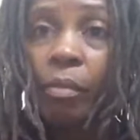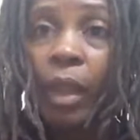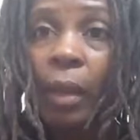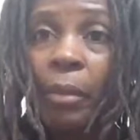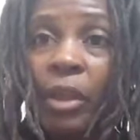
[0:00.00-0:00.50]

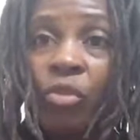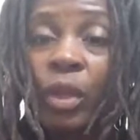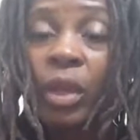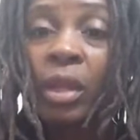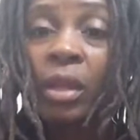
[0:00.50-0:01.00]

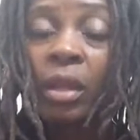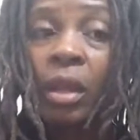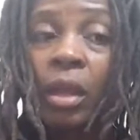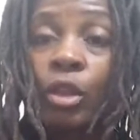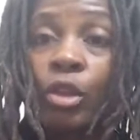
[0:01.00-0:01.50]
between
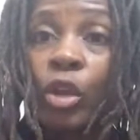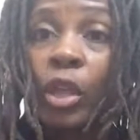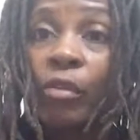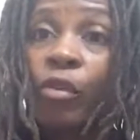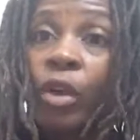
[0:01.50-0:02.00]
looking
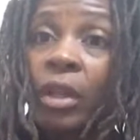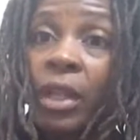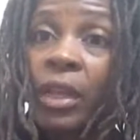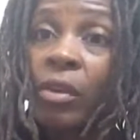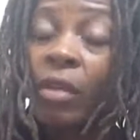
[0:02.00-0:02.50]
for a leader
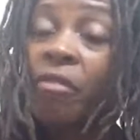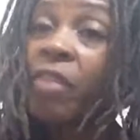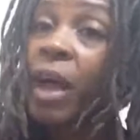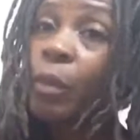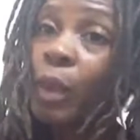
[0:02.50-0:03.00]
and
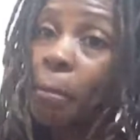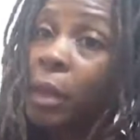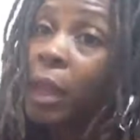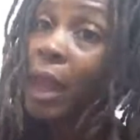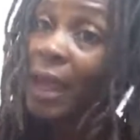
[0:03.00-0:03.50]
following
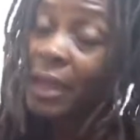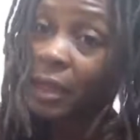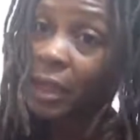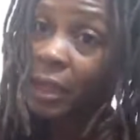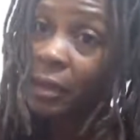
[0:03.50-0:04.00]
blindly